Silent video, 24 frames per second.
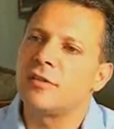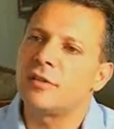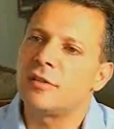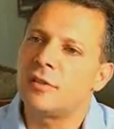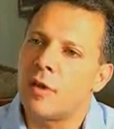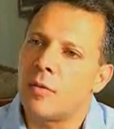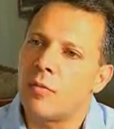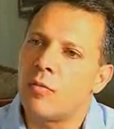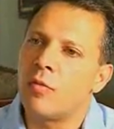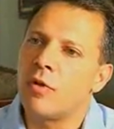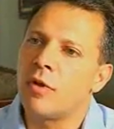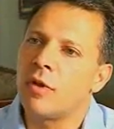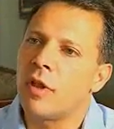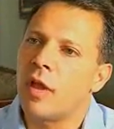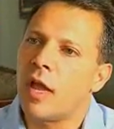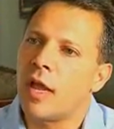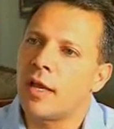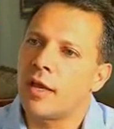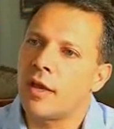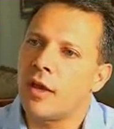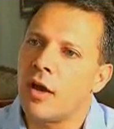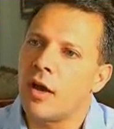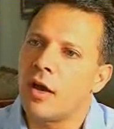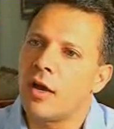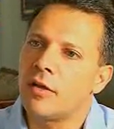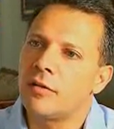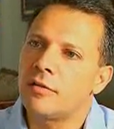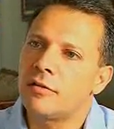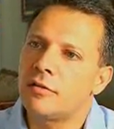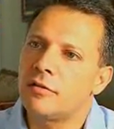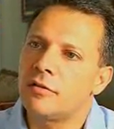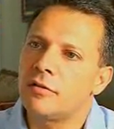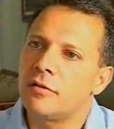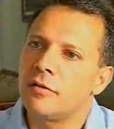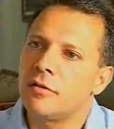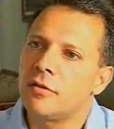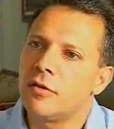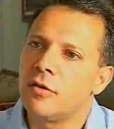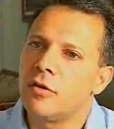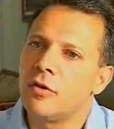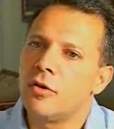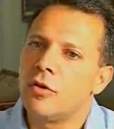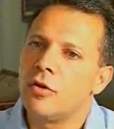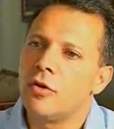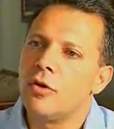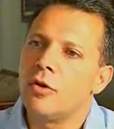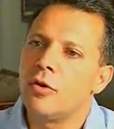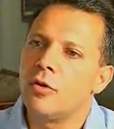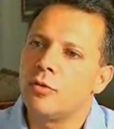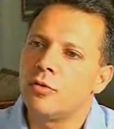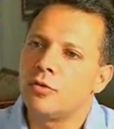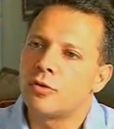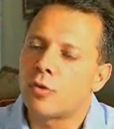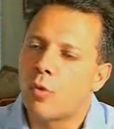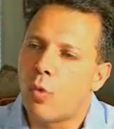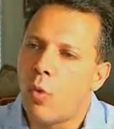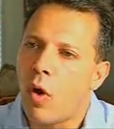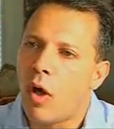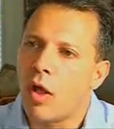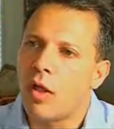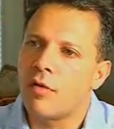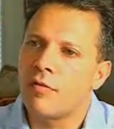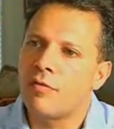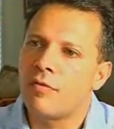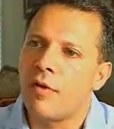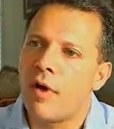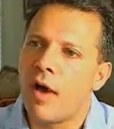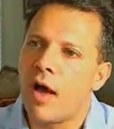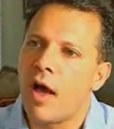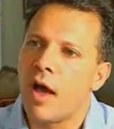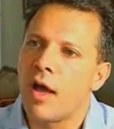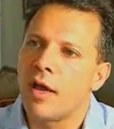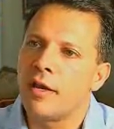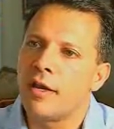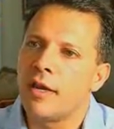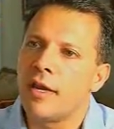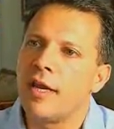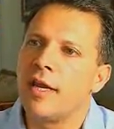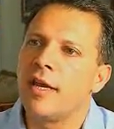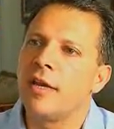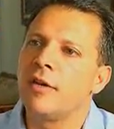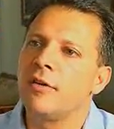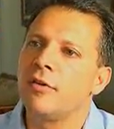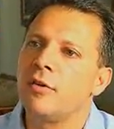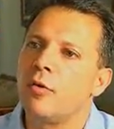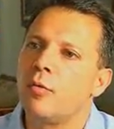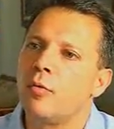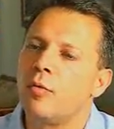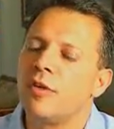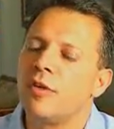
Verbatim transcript: to someone like us who's qualified in